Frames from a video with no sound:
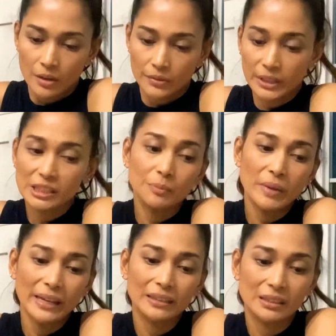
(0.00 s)
this
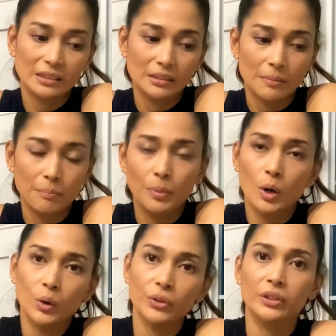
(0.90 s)
makes
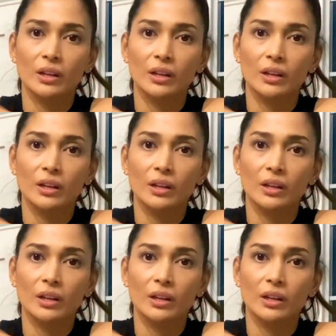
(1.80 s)
both the